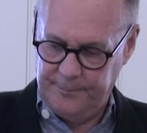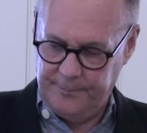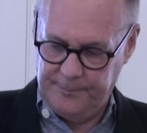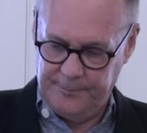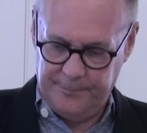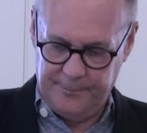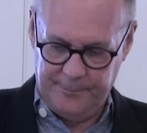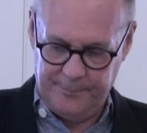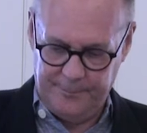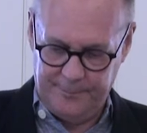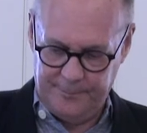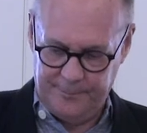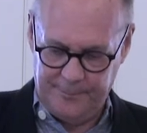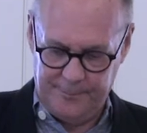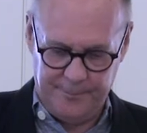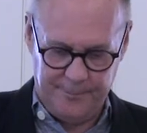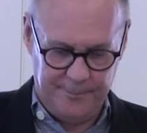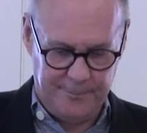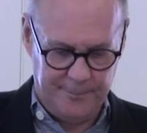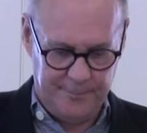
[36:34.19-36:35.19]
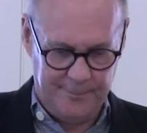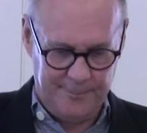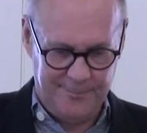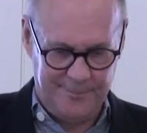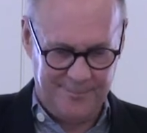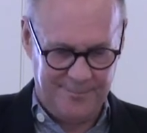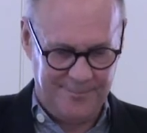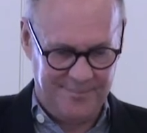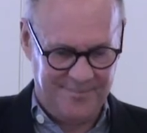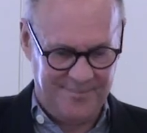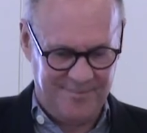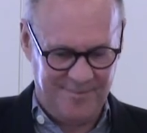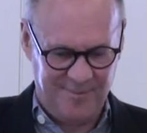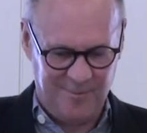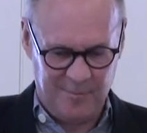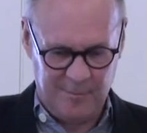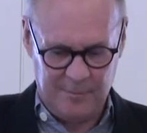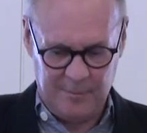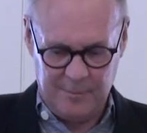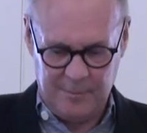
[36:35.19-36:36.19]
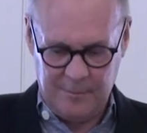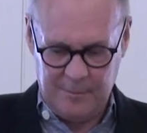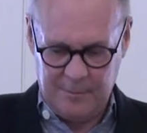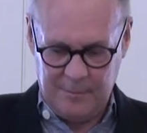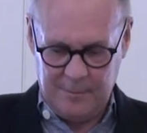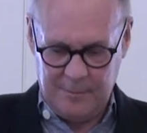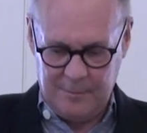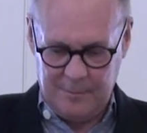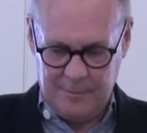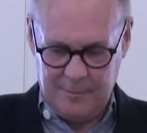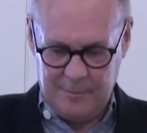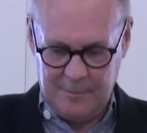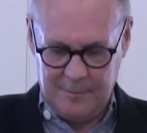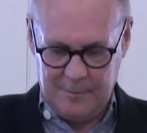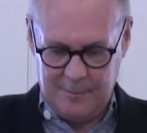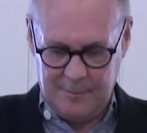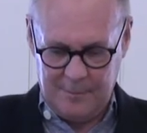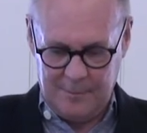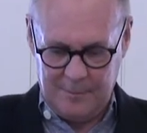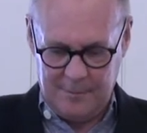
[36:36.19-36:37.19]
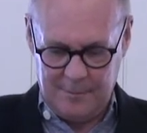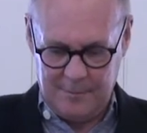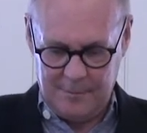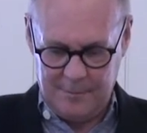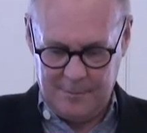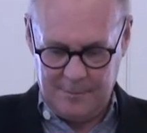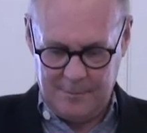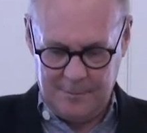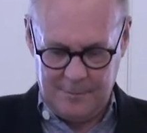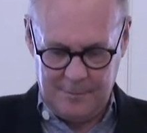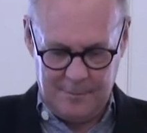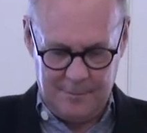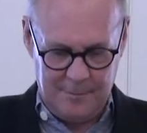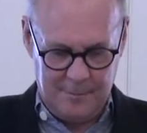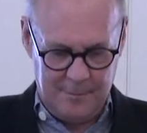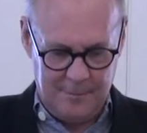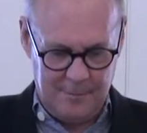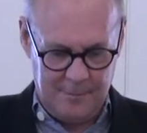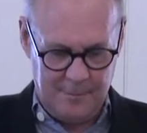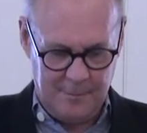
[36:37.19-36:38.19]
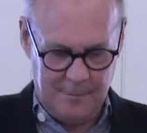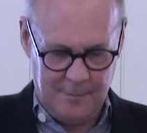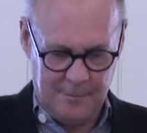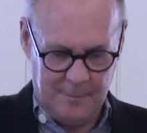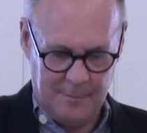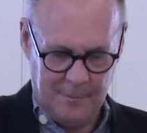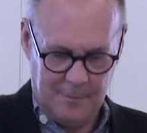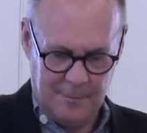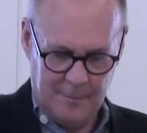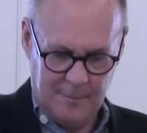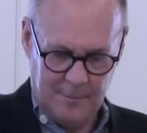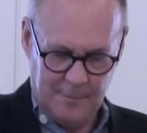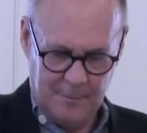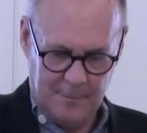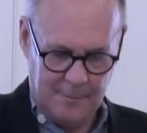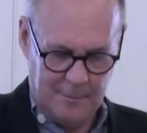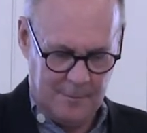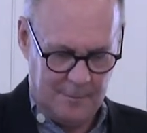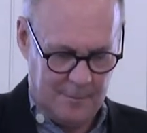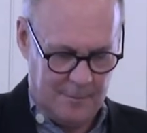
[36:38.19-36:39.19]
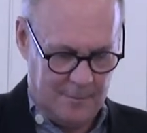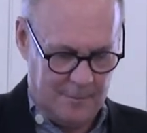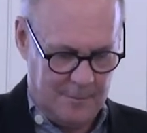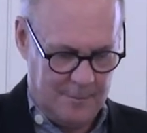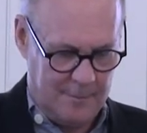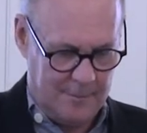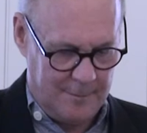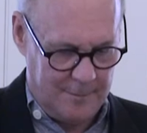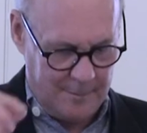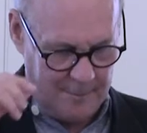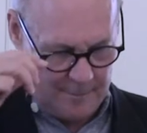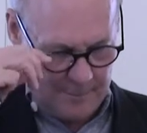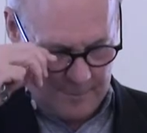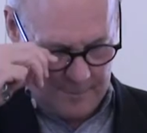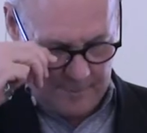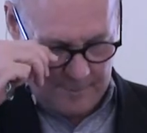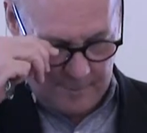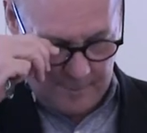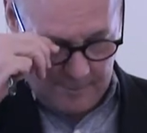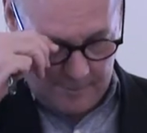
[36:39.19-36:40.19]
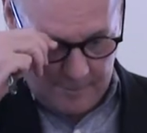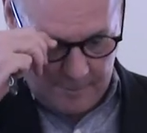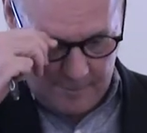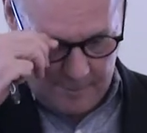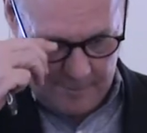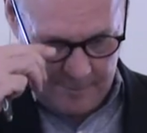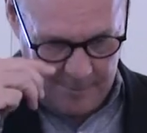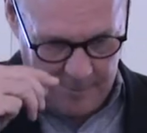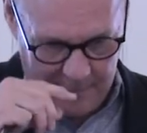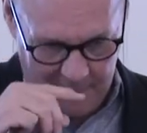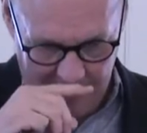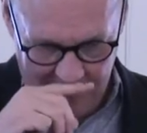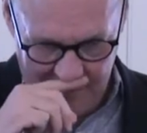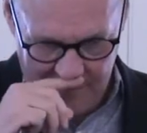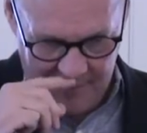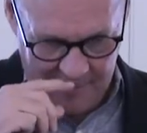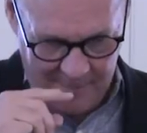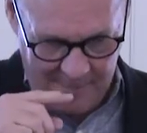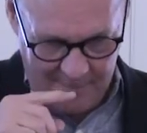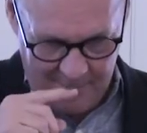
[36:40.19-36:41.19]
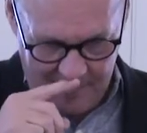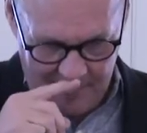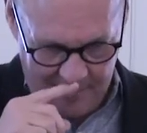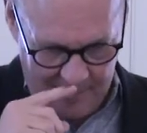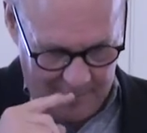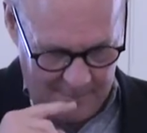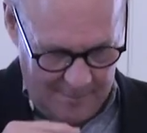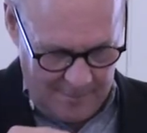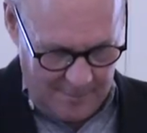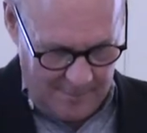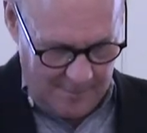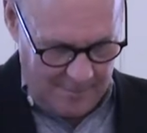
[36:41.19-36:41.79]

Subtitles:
[no speech]